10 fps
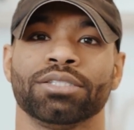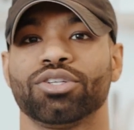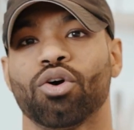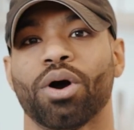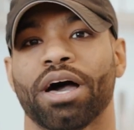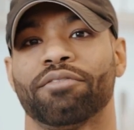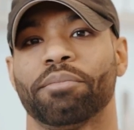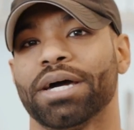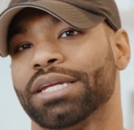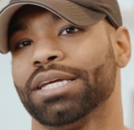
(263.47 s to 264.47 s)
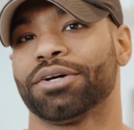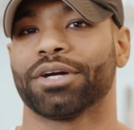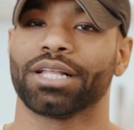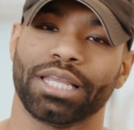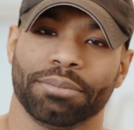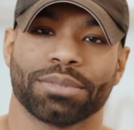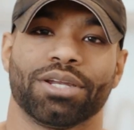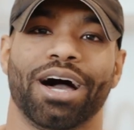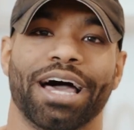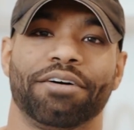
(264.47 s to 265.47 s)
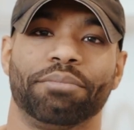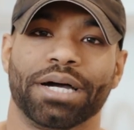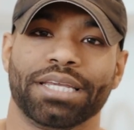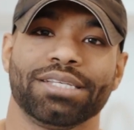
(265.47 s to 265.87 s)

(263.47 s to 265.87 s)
don't have money or claim to not have money,